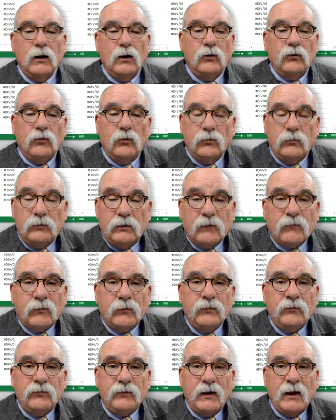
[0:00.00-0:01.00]
So
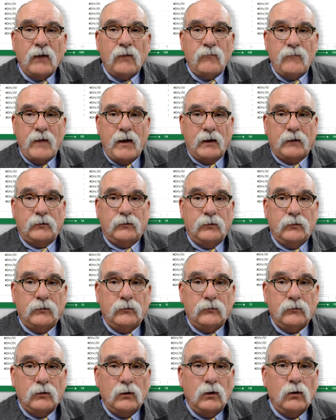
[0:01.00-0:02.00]
different scale
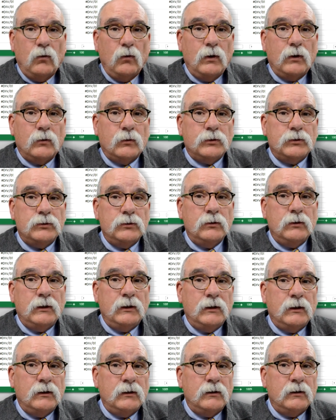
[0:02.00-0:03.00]
factors when we're shooting
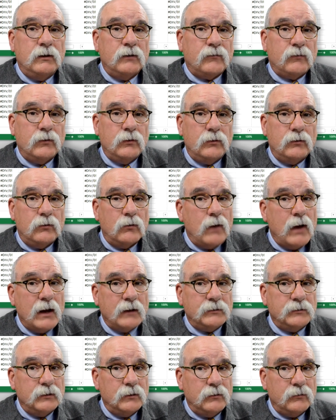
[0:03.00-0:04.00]
in different
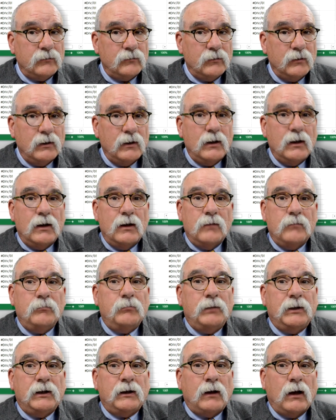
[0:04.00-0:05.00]
directions,
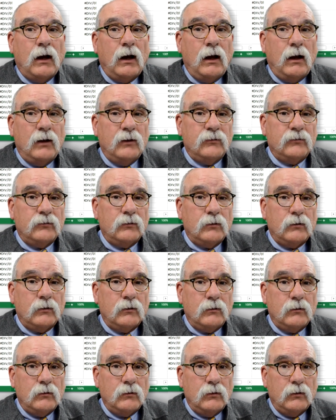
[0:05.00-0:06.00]
because
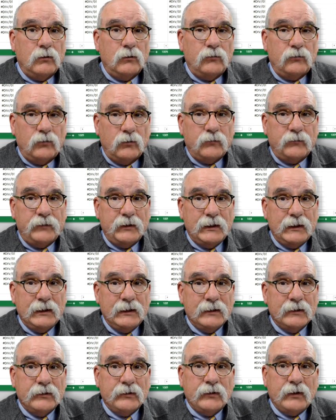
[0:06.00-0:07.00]
SurvCE
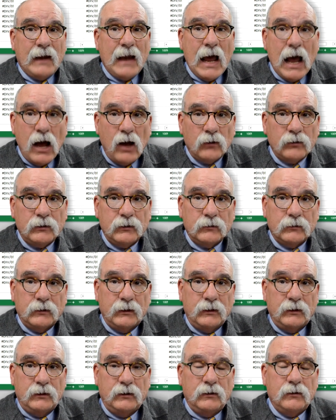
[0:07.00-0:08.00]
is
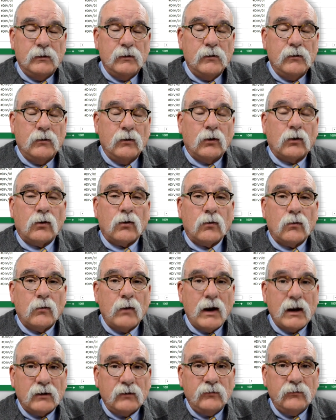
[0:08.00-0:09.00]
calculating the
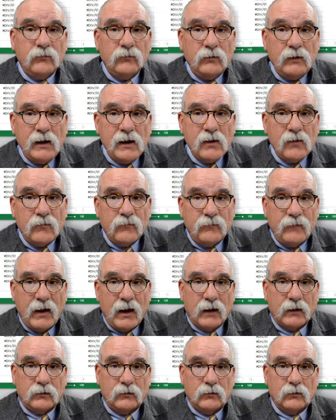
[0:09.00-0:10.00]
correct scale
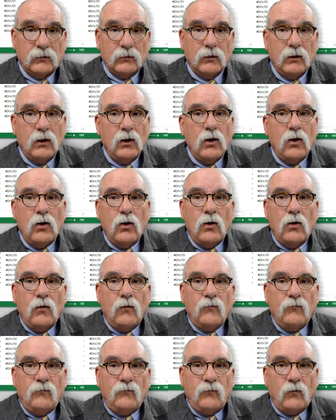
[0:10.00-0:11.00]
factor
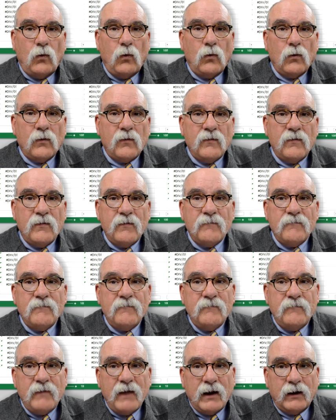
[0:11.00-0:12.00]
for the
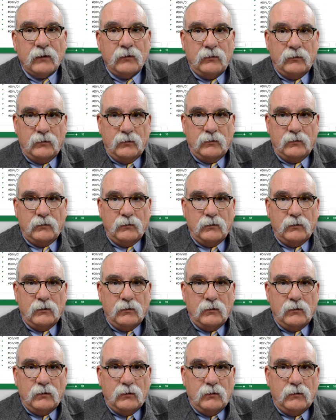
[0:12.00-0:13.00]
vector
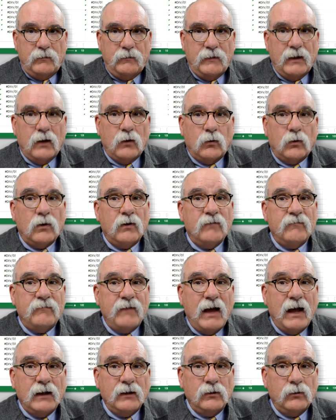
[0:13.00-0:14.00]
that we're
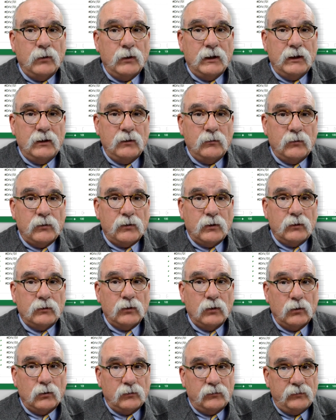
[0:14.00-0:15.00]
evaluating with our
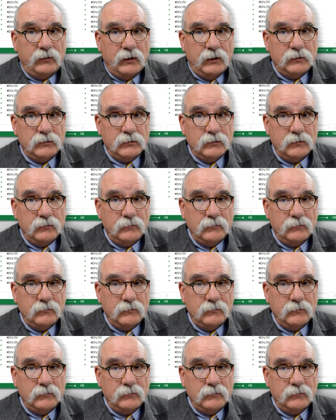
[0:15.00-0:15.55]
total station.